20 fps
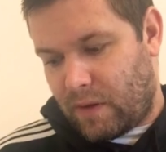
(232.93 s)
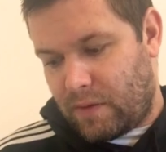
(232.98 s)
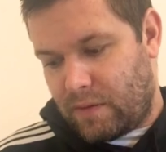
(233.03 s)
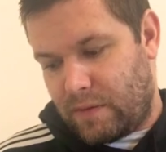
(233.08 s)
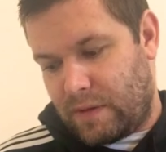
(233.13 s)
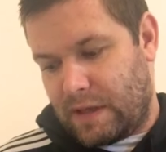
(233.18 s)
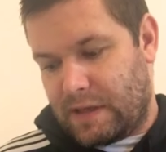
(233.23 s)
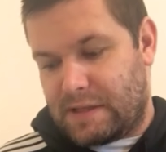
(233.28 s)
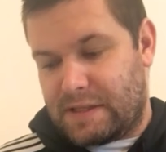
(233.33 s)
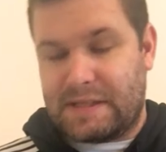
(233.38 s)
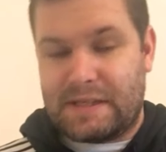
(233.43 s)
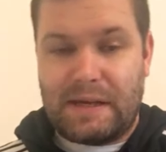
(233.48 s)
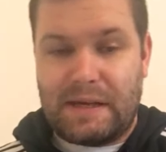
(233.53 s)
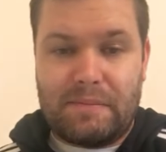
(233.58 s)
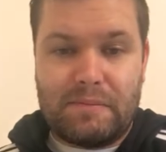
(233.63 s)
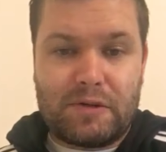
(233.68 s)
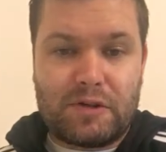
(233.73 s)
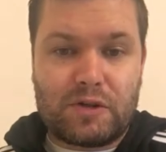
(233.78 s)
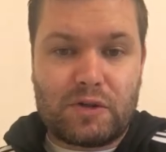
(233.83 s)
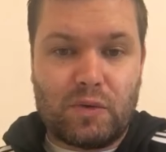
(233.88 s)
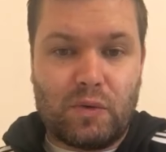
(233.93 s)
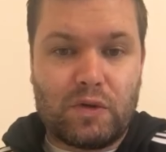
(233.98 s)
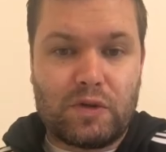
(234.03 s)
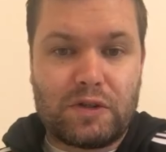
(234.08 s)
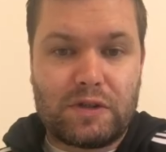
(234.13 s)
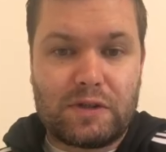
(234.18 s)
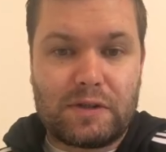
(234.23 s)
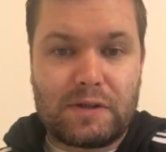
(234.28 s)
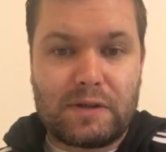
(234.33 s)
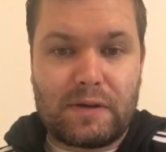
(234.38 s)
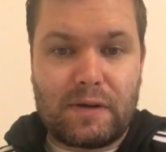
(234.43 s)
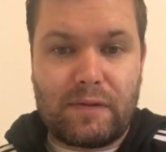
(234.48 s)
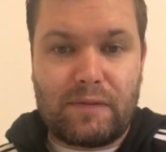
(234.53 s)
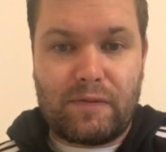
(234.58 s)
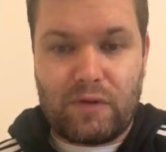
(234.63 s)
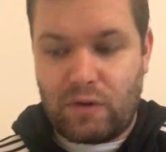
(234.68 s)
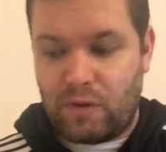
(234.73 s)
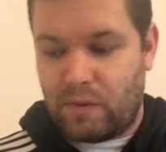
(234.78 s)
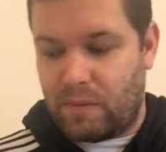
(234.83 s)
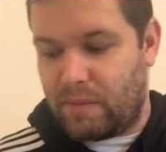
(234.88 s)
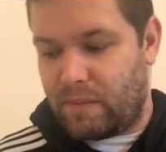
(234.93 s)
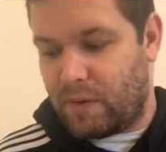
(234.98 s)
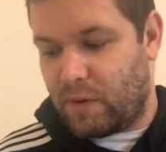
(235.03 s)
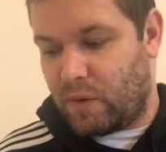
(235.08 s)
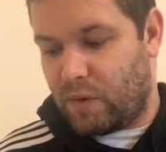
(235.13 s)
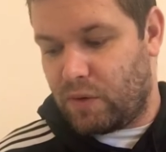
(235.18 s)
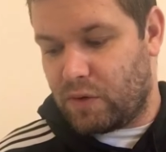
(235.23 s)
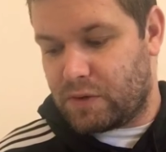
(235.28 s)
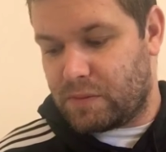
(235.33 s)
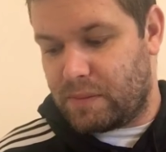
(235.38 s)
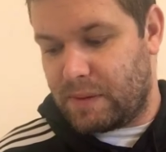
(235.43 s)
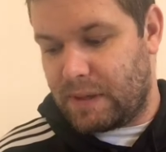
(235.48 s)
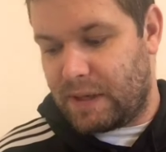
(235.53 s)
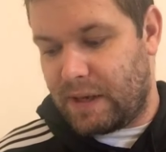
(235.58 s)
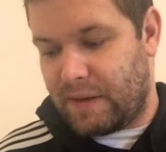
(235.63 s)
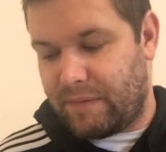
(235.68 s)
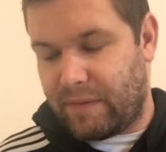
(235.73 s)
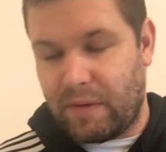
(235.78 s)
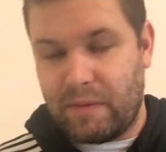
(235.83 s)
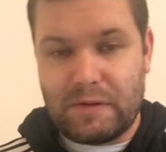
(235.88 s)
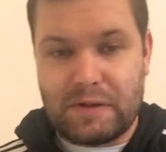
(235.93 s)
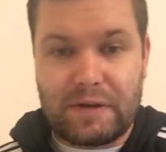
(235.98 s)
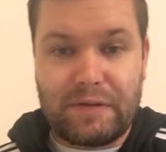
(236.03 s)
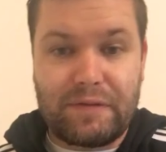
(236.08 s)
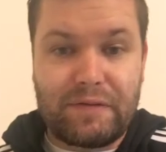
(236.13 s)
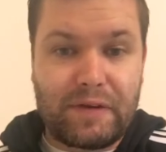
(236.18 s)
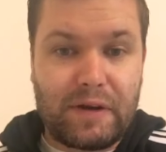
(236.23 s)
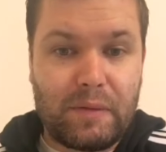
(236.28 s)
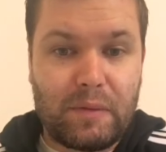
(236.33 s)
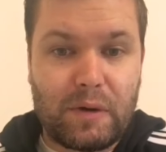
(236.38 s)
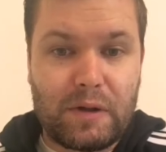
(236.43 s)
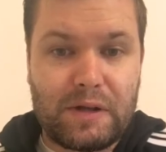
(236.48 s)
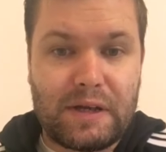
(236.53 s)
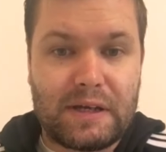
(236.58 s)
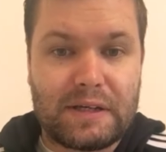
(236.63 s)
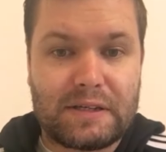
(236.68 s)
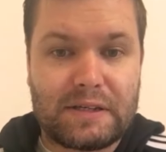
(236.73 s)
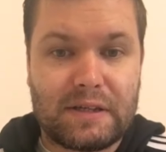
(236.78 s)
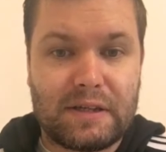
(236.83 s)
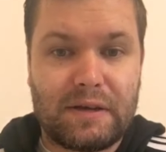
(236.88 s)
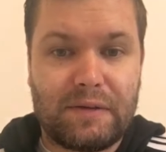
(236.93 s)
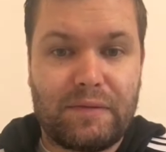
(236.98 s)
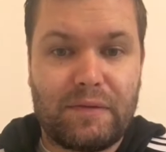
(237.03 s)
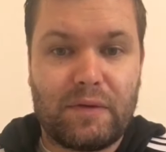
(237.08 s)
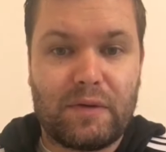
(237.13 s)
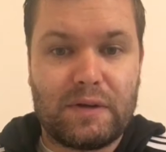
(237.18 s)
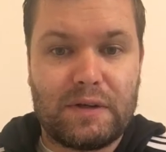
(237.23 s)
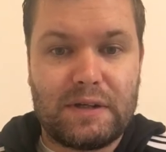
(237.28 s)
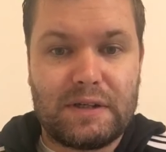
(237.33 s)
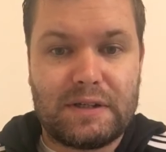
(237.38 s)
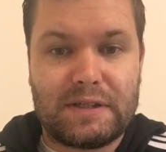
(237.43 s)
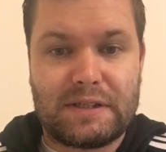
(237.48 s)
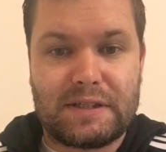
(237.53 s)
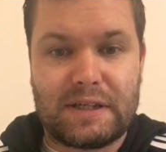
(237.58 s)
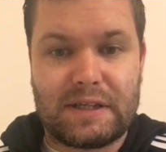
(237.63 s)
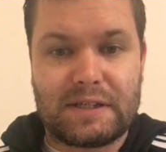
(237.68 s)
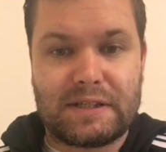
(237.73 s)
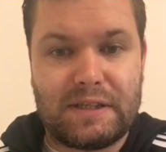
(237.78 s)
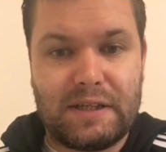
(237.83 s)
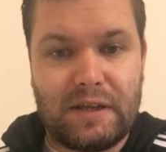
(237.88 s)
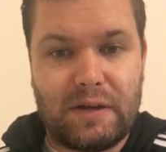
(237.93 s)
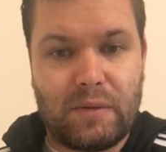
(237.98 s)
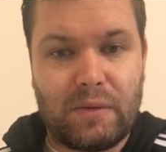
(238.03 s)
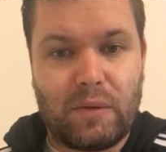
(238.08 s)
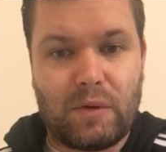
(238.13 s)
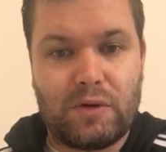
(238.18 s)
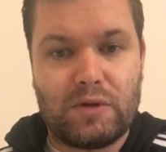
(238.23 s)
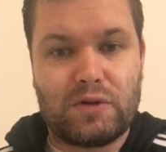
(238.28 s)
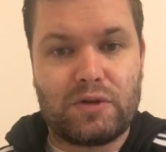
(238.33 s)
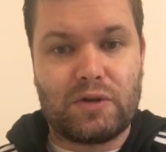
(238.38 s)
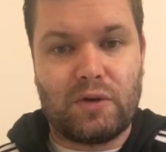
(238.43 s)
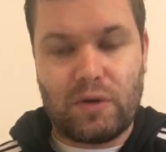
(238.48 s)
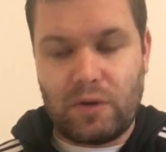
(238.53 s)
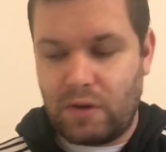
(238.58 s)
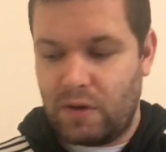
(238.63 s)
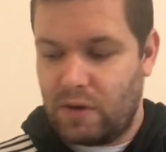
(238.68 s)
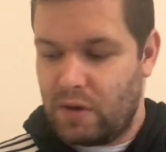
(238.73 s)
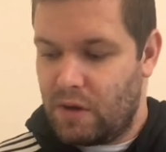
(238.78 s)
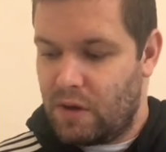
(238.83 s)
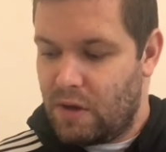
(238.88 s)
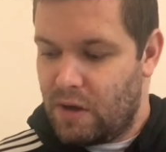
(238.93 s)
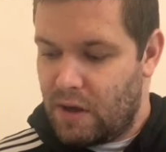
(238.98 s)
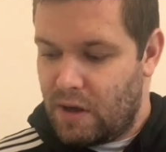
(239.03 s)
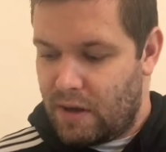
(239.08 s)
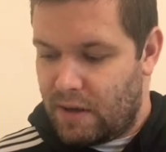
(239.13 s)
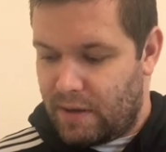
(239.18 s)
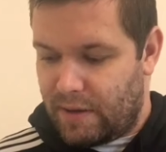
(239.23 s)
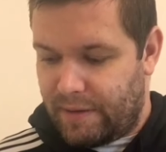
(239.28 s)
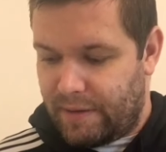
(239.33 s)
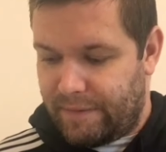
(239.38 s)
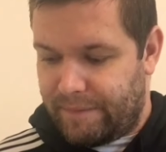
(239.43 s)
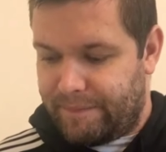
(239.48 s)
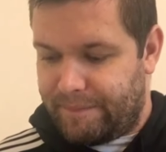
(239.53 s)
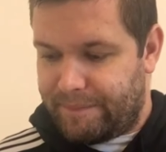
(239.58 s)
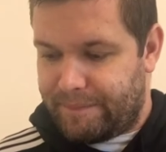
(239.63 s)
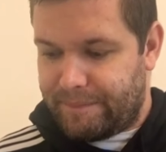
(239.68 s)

the same source from the horse we gave out was a free one yesterday for the 16-1 shot. I'm